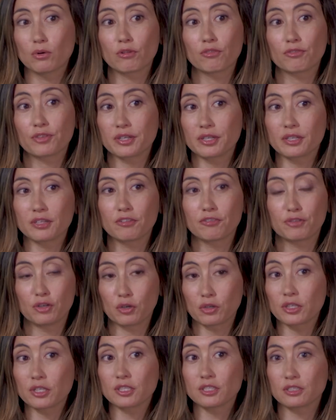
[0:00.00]
we're very
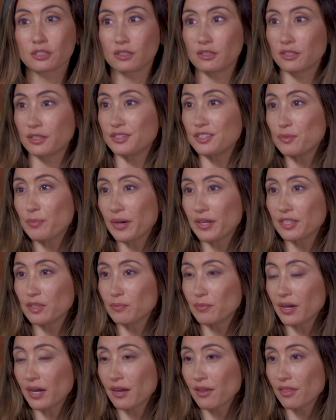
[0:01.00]
focused on the
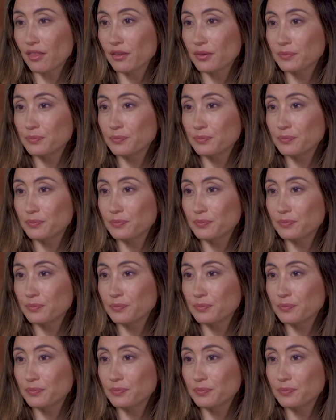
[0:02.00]
independent path.